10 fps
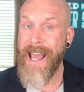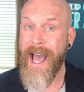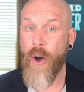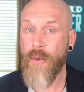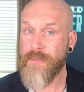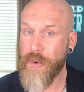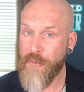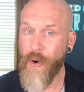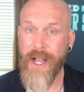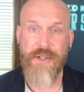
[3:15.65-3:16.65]
Now,
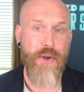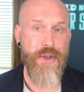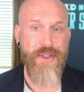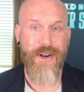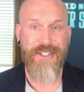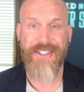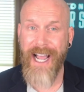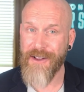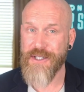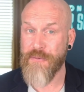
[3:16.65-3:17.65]
before I show you their
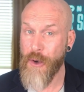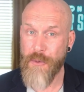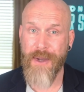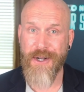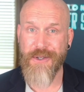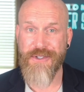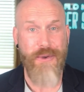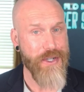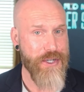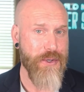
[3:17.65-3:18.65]
stylish phone bundles
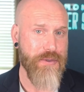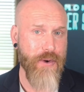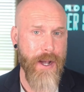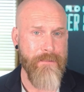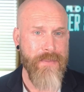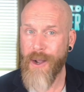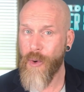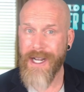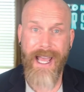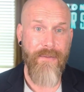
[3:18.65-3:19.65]
you can choose from, I
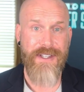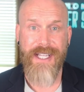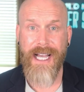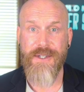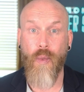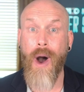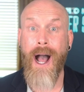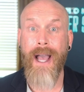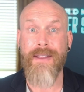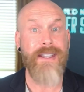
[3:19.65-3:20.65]
want to emphasize
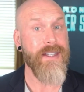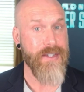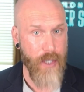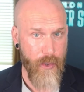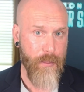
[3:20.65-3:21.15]
why this is so